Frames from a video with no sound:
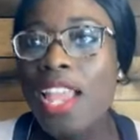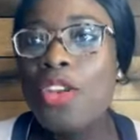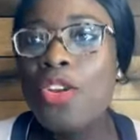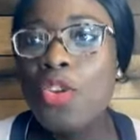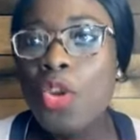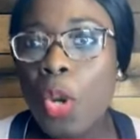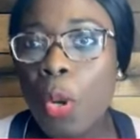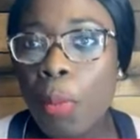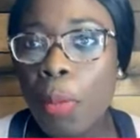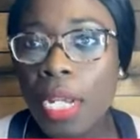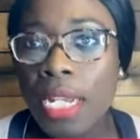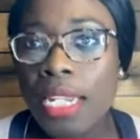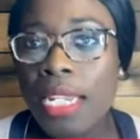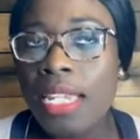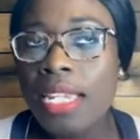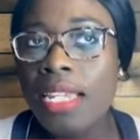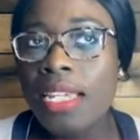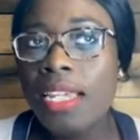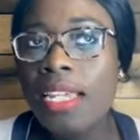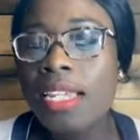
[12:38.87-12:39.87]

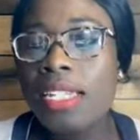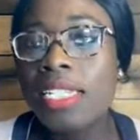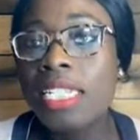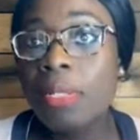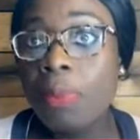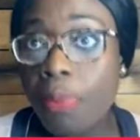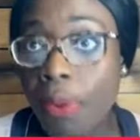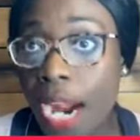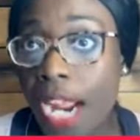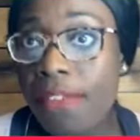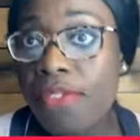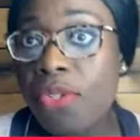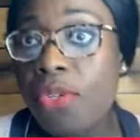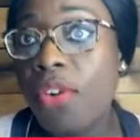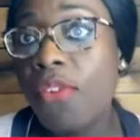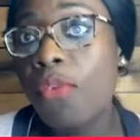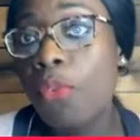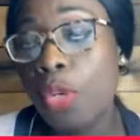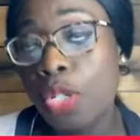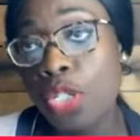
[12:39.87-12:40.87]
nobody deprives
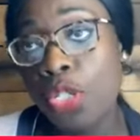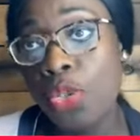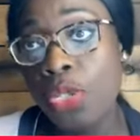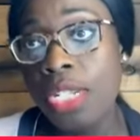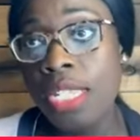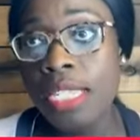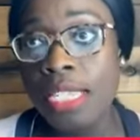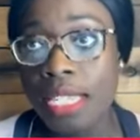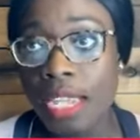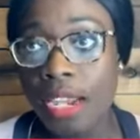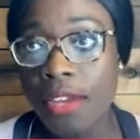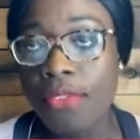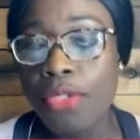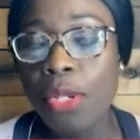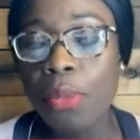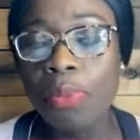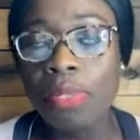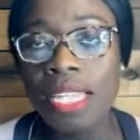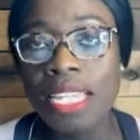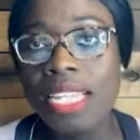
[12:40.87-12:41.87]
you of what you deserve.
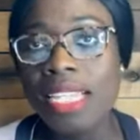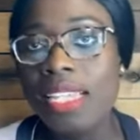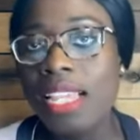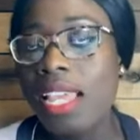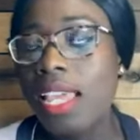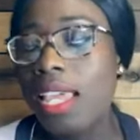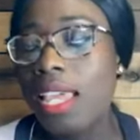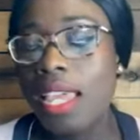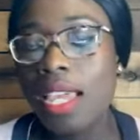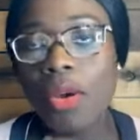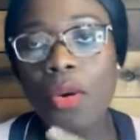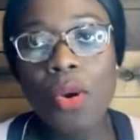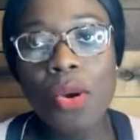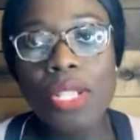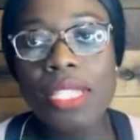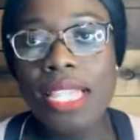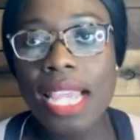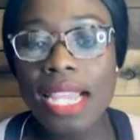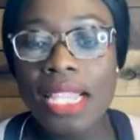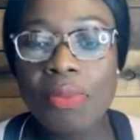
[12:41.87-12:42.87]
So please
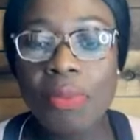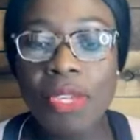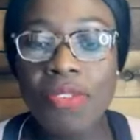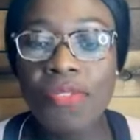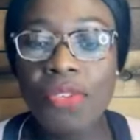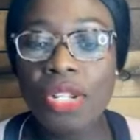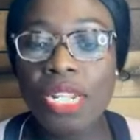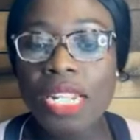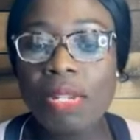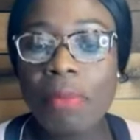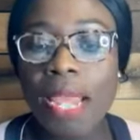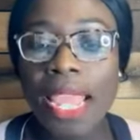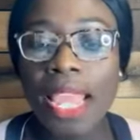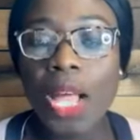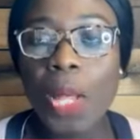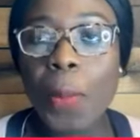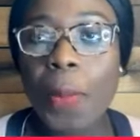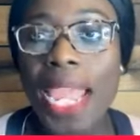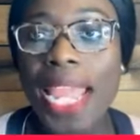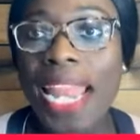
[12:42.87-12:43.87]
contact me if you need my
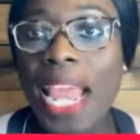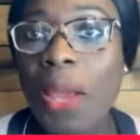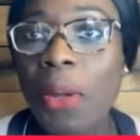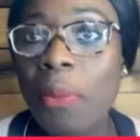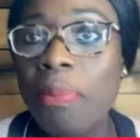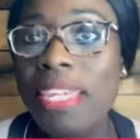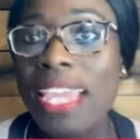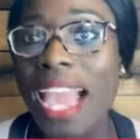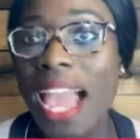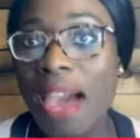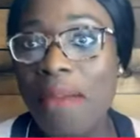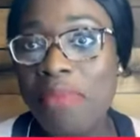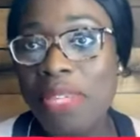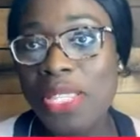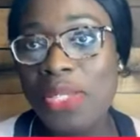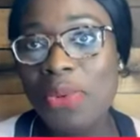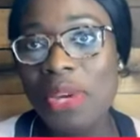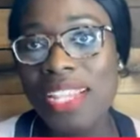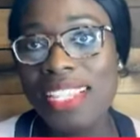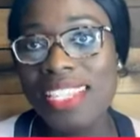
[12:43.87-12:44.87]
help, and I will be
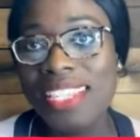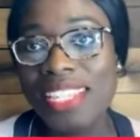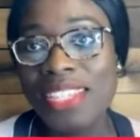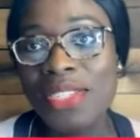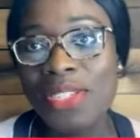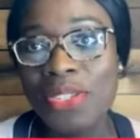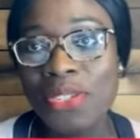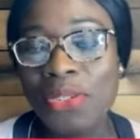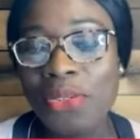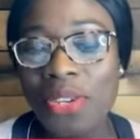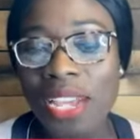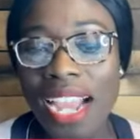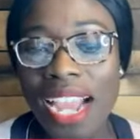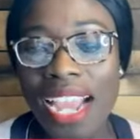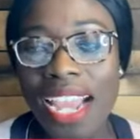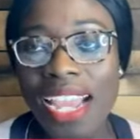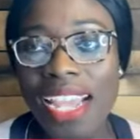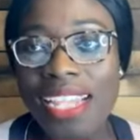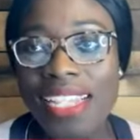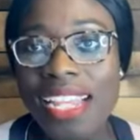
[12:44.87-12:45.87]
happy to assist you
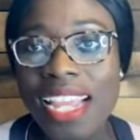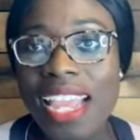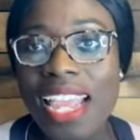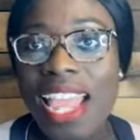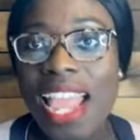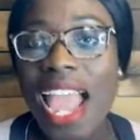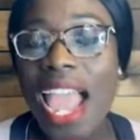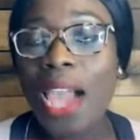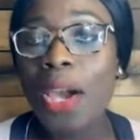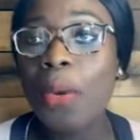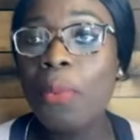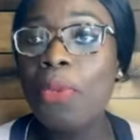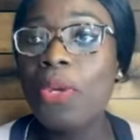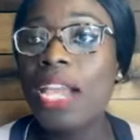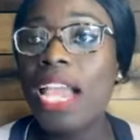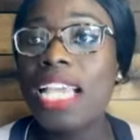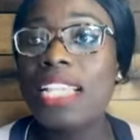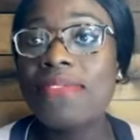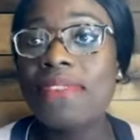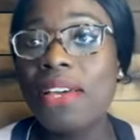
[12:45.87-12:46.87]
guys. I hope you
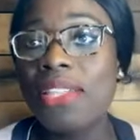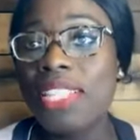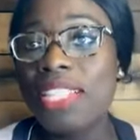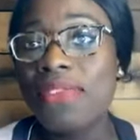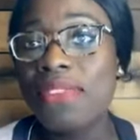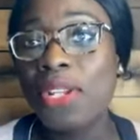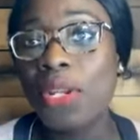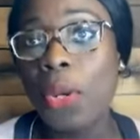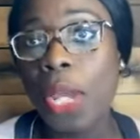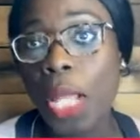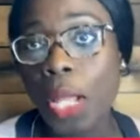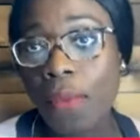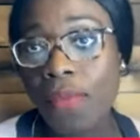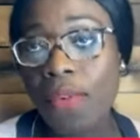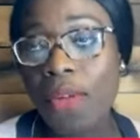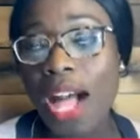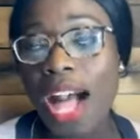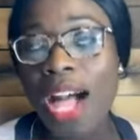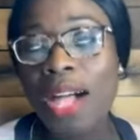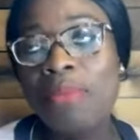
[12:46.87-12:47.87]
guys found this video
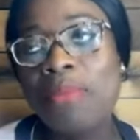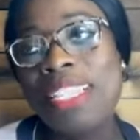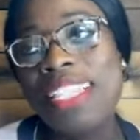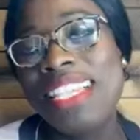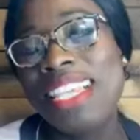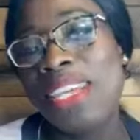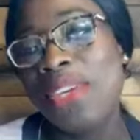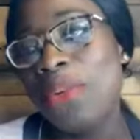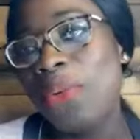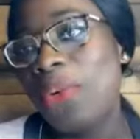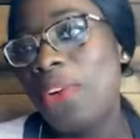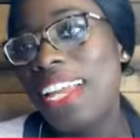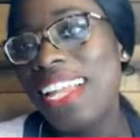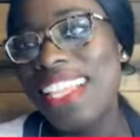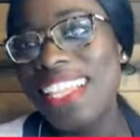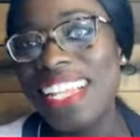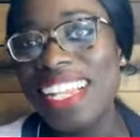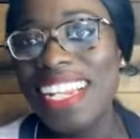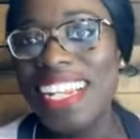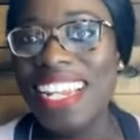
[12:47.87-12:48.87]
helpful. I'll be seeing you
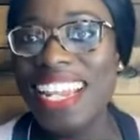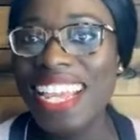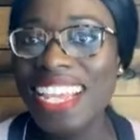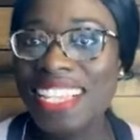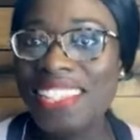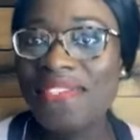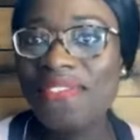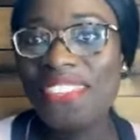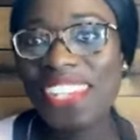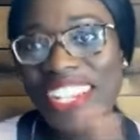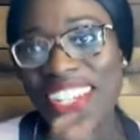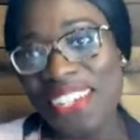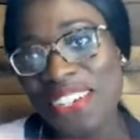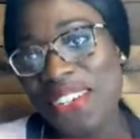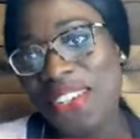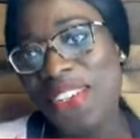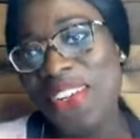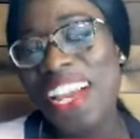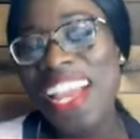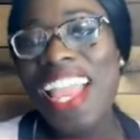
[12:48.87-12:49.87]
in the next
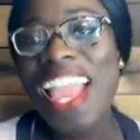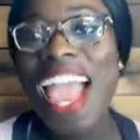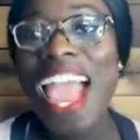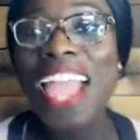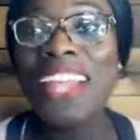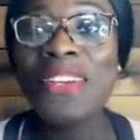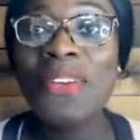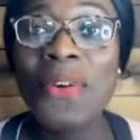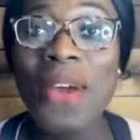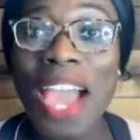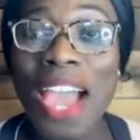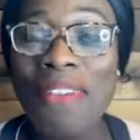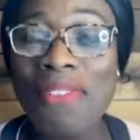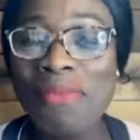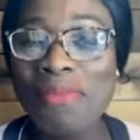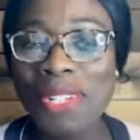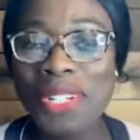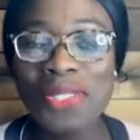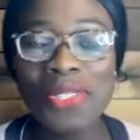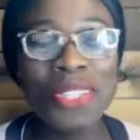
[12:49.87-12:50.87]
video. I know I
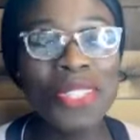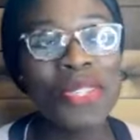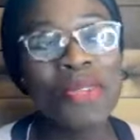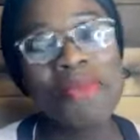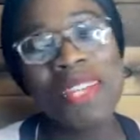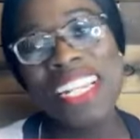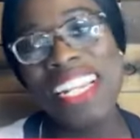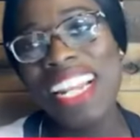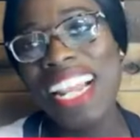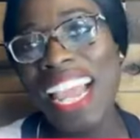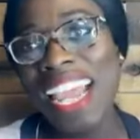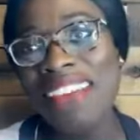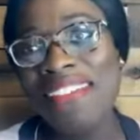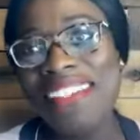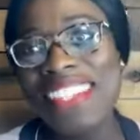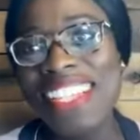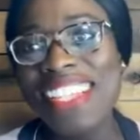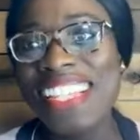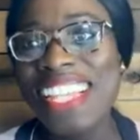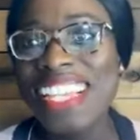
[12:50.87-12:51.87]
haven't been doing too many
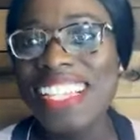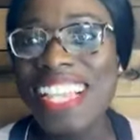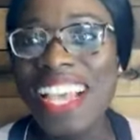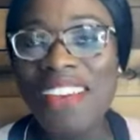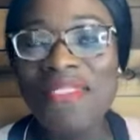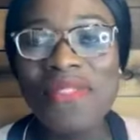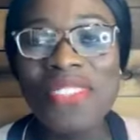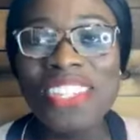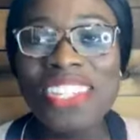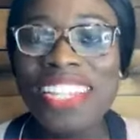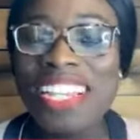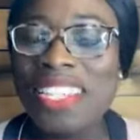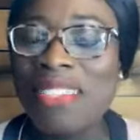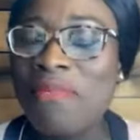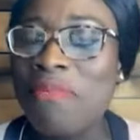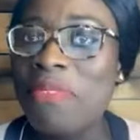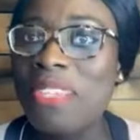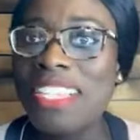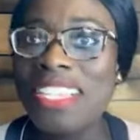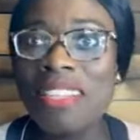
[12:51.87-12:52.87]
lives these days. I've been
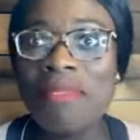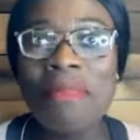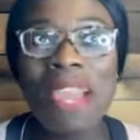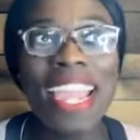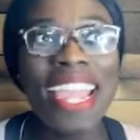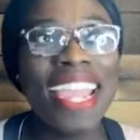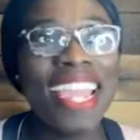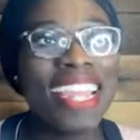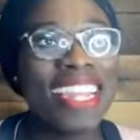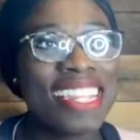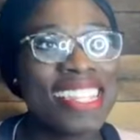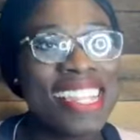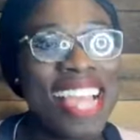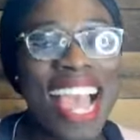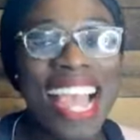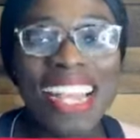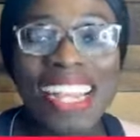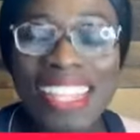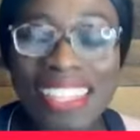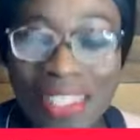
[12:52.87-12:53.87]
just busy. My head is
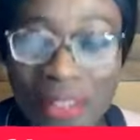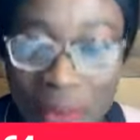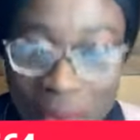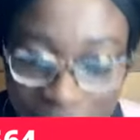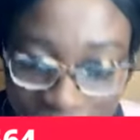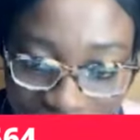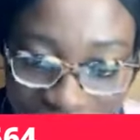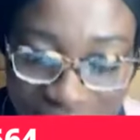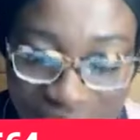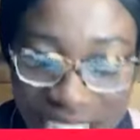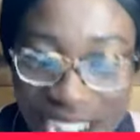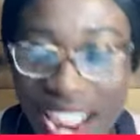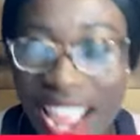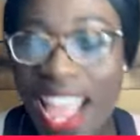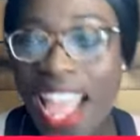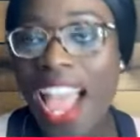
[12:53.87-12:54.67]
under the water.